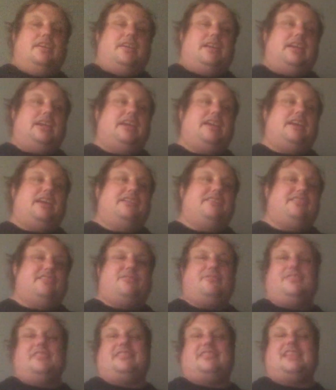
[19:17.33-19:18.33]
And I
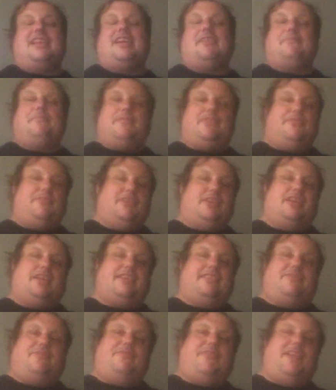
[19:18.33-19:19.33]
just wish that if you're
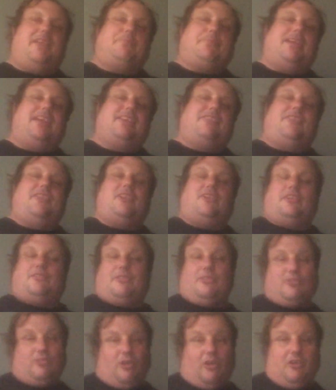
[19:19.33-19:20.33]
because PSVR is
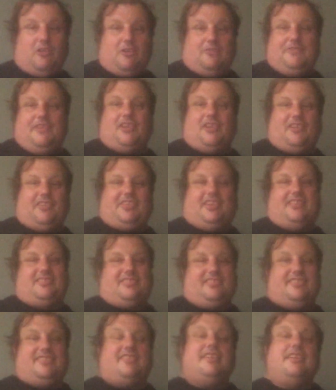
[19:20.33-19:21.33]
for longer VR
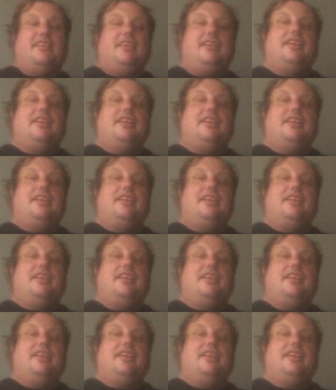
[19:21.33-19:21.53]
sessions,